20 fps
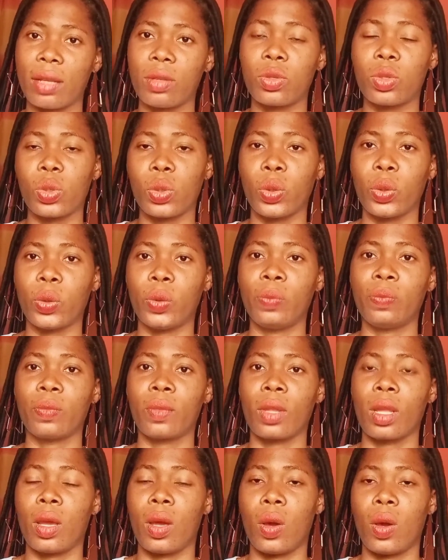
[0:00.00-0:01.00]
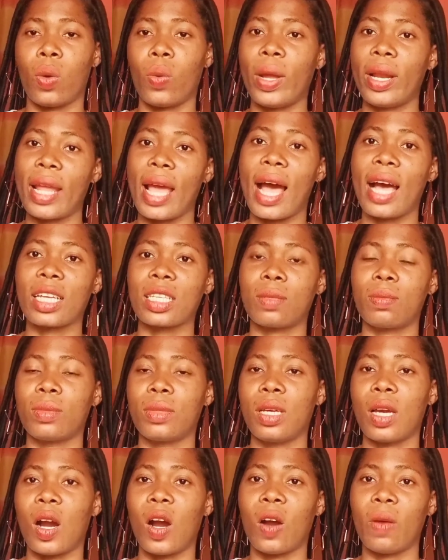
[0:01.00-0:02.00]
So when they asked
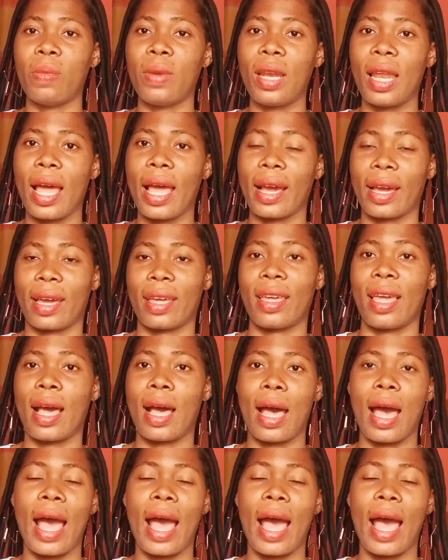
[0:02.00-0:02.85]
me, I'll be like, yeah,